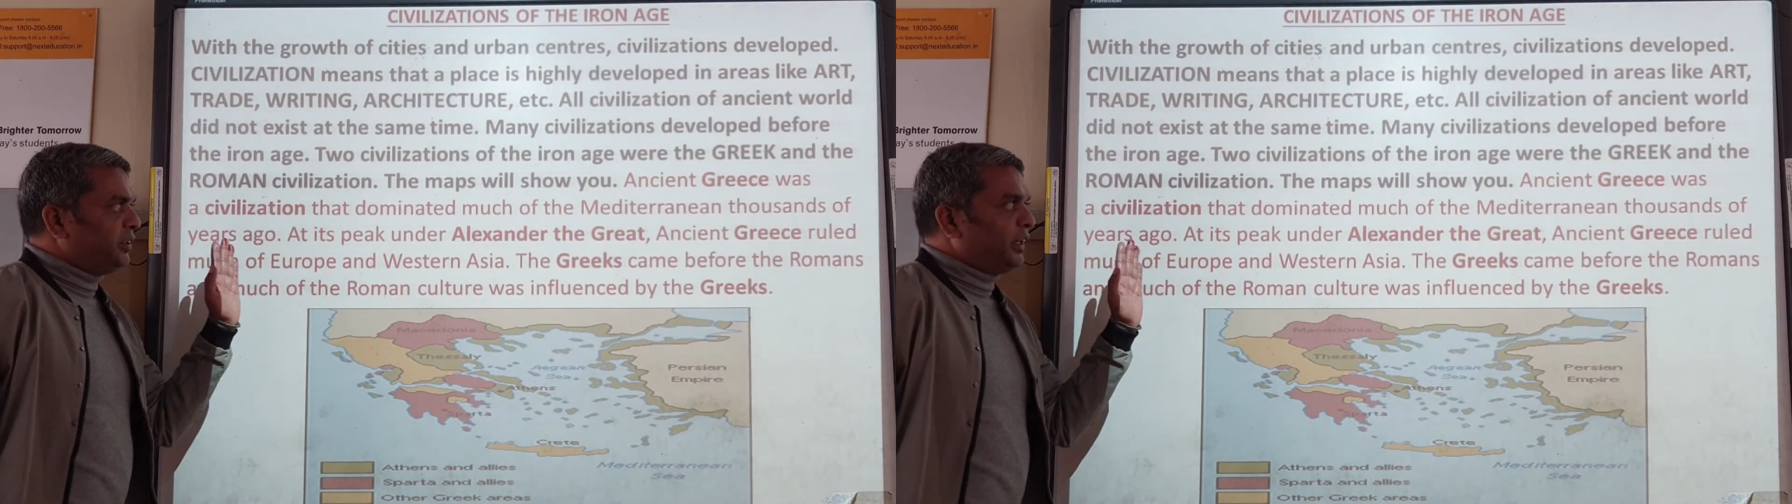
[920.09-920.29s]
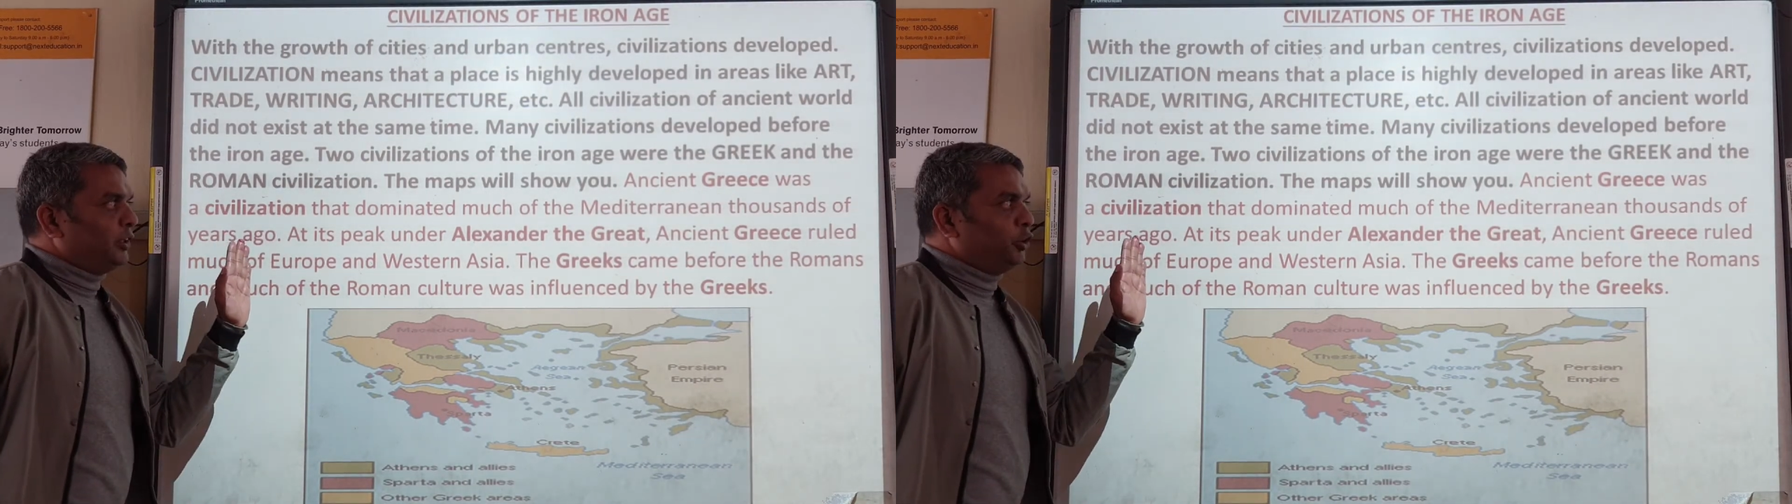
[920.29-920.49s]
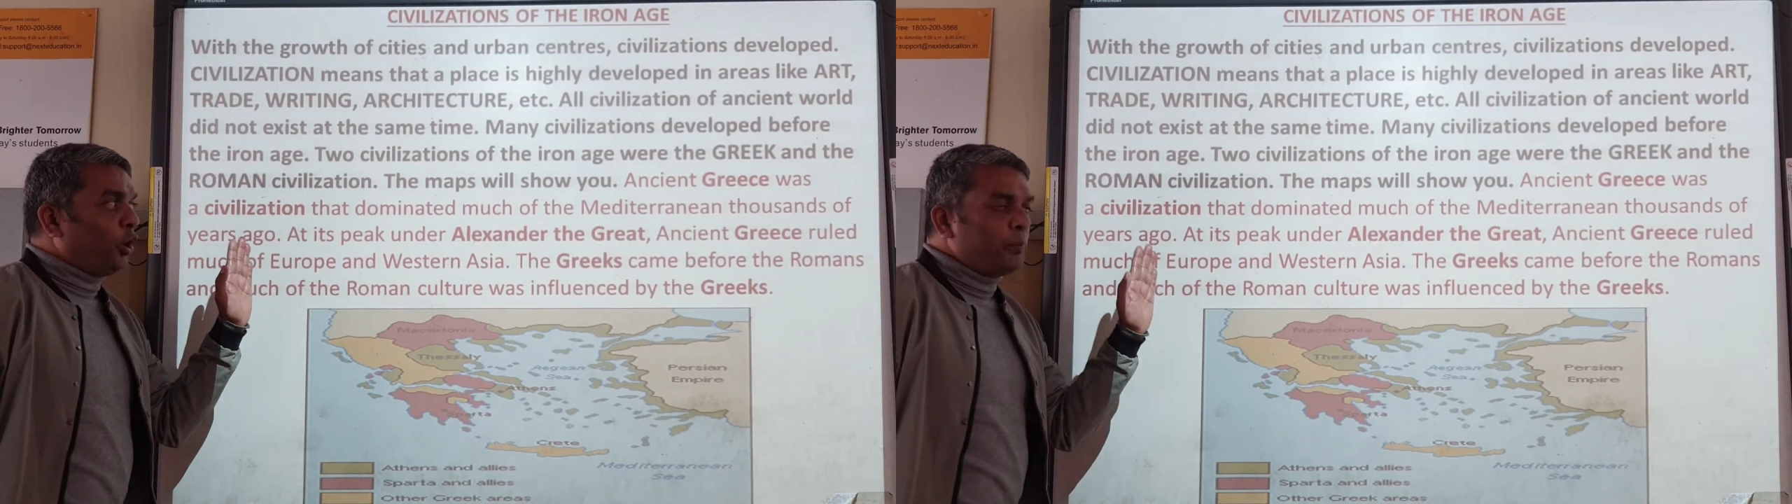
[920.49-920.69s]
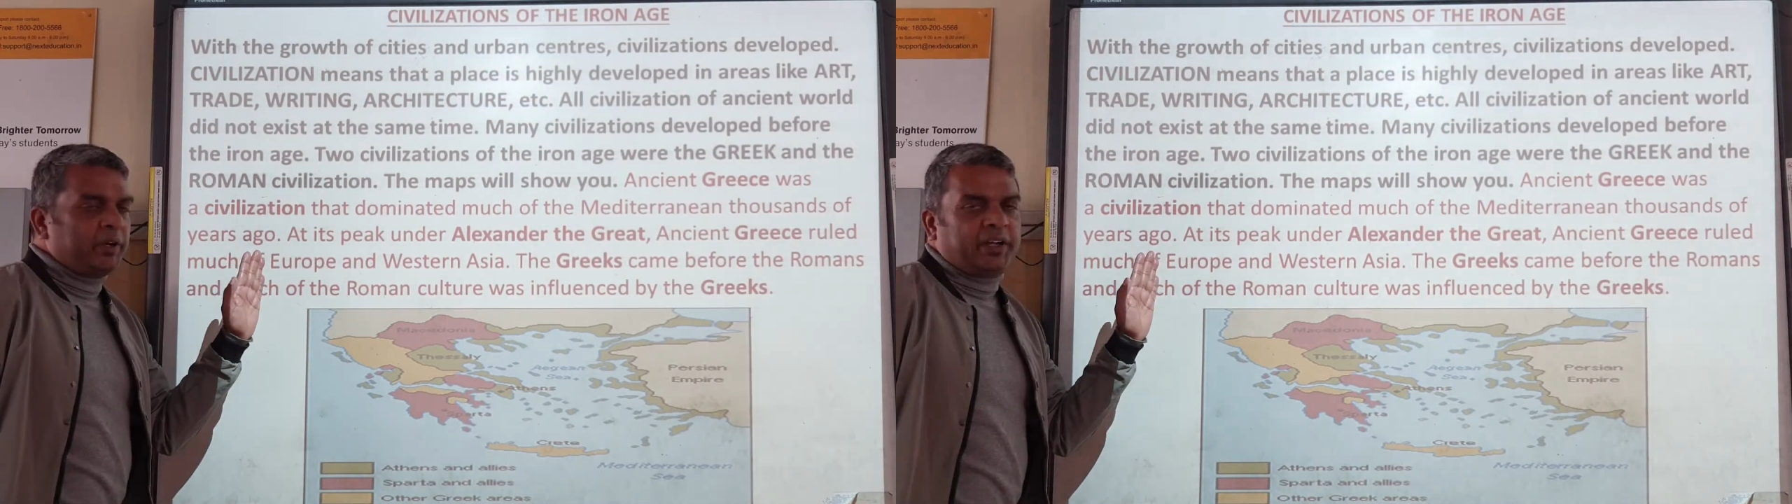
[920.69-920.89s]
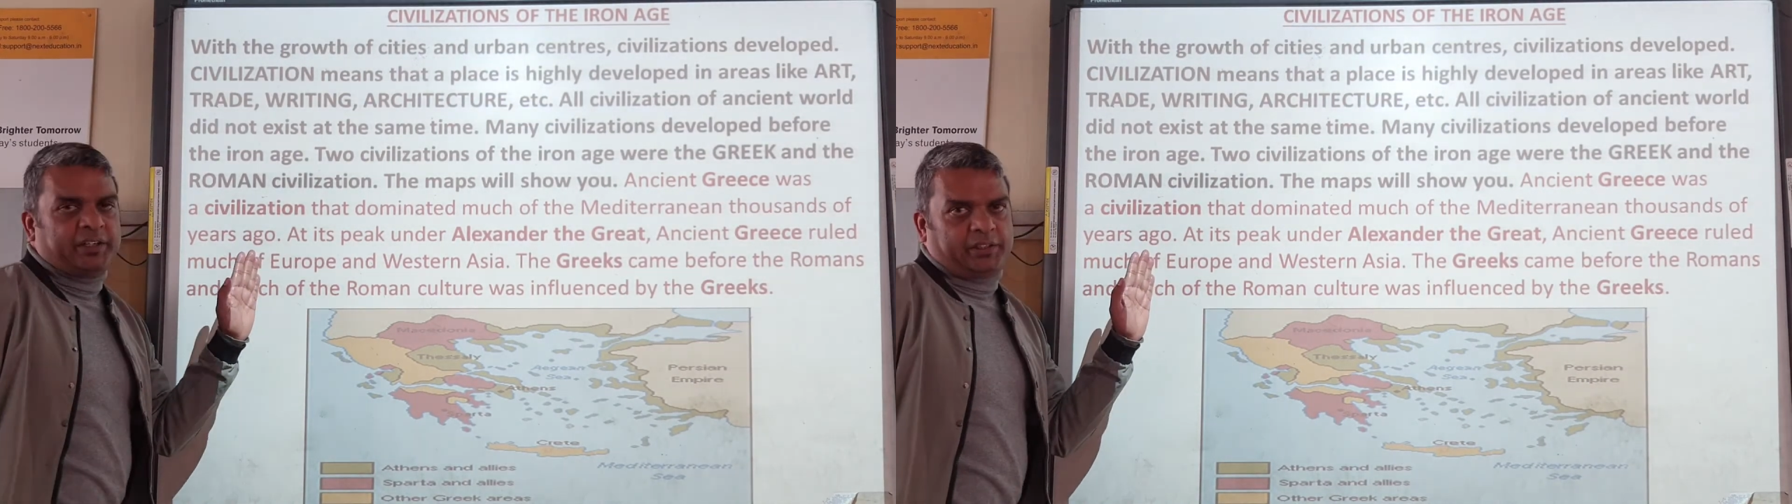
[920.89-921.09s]
that
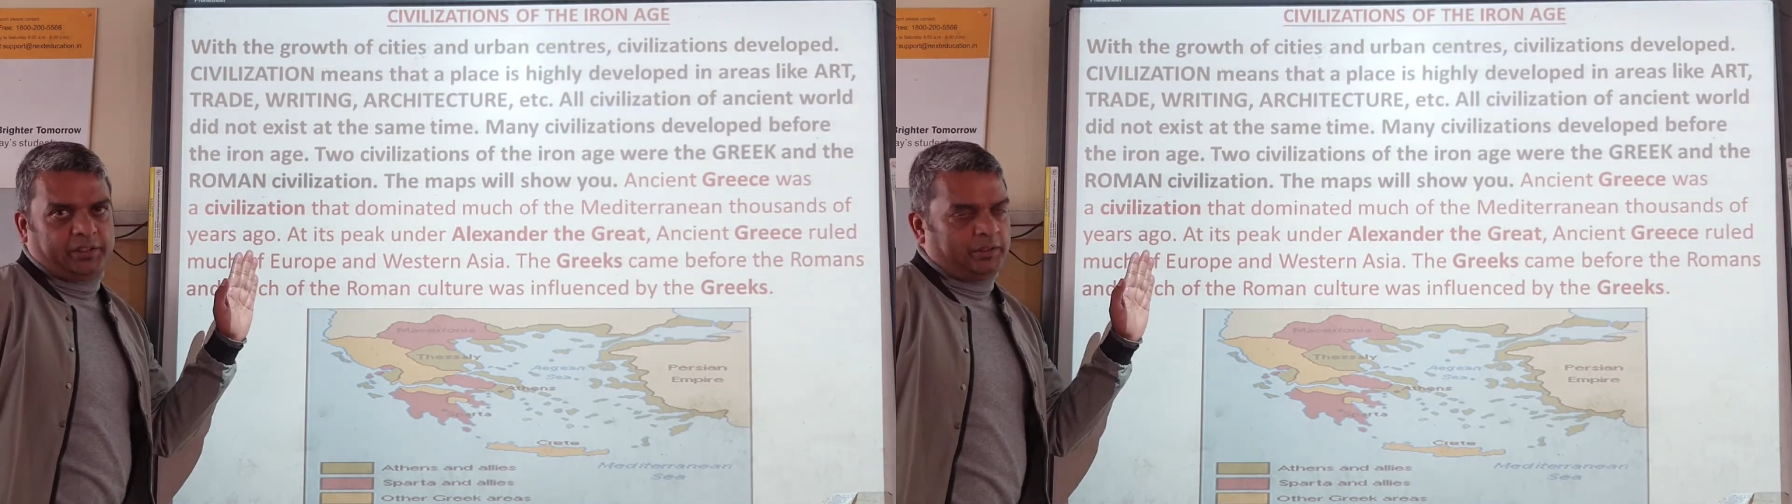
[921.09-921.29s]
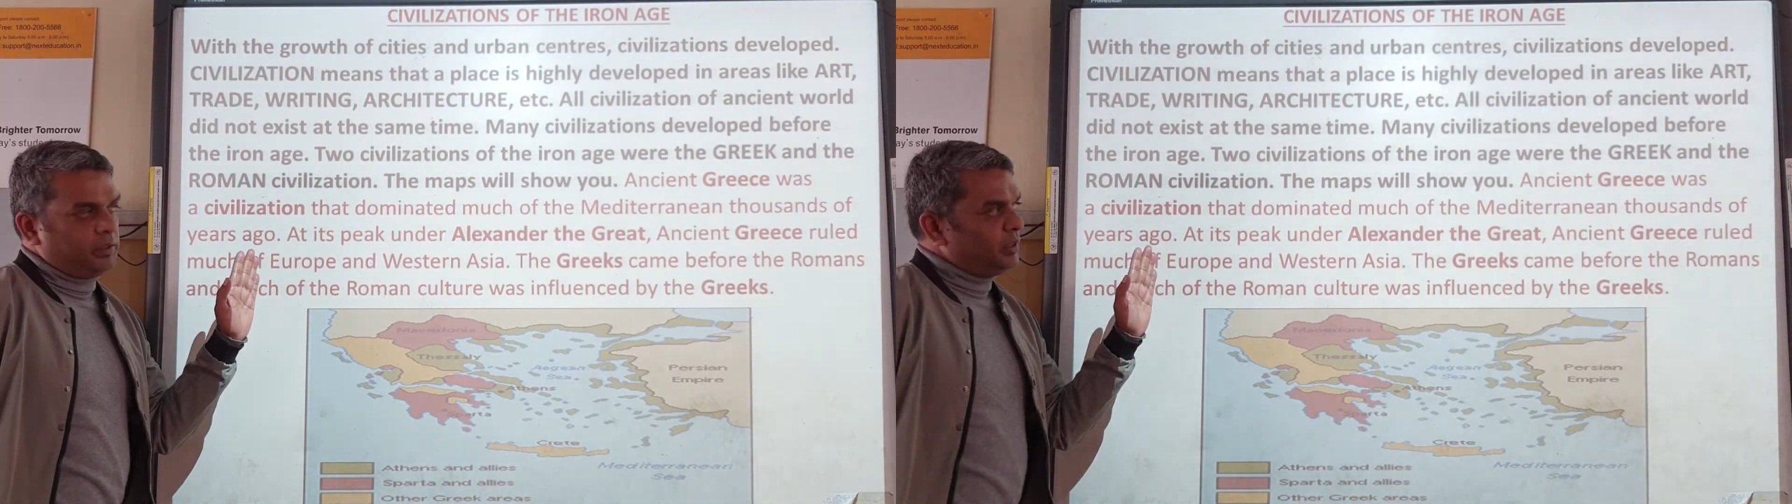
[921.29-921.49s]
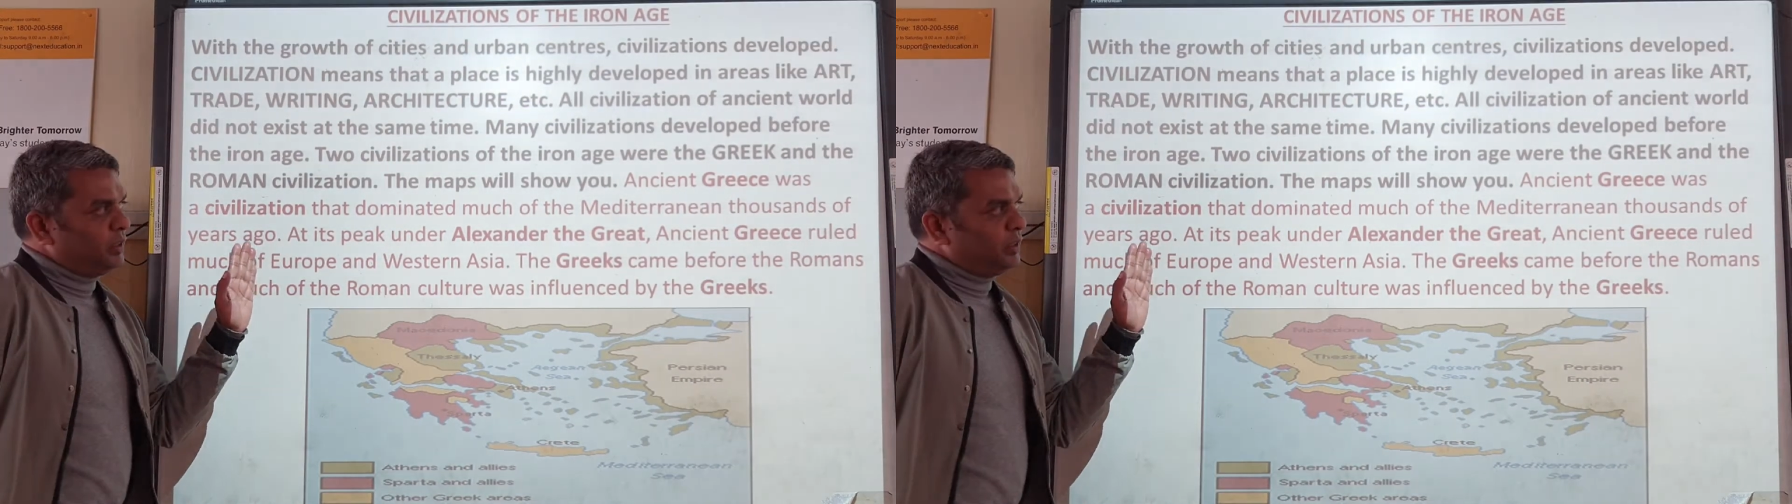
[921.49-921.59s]
dominated